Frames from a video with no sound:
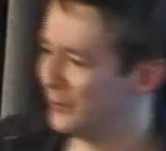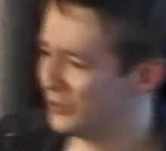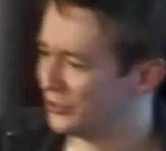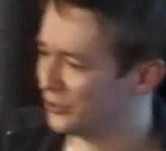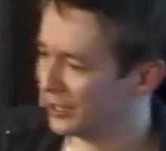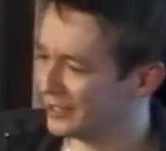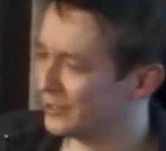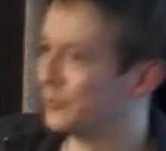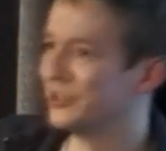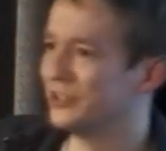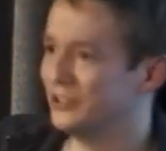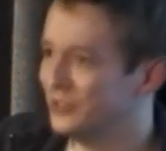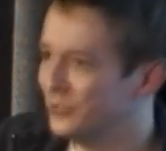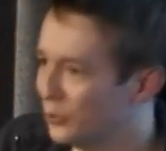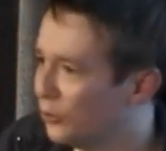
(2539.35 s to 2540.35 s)
You'll end up with
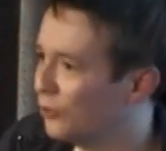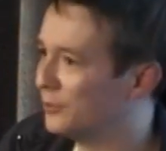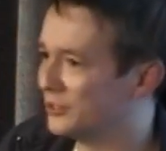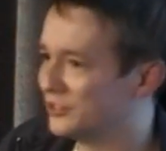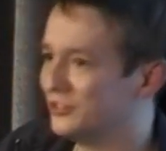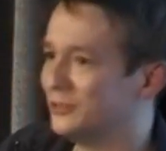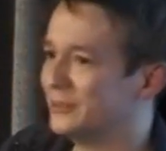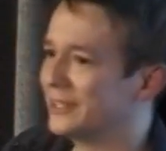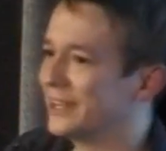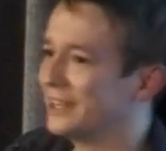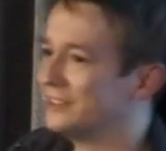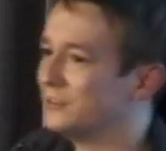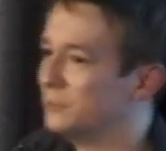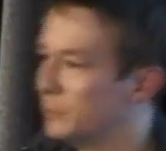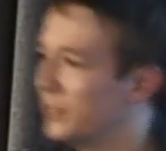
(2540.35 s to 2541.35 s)
enormous duplication.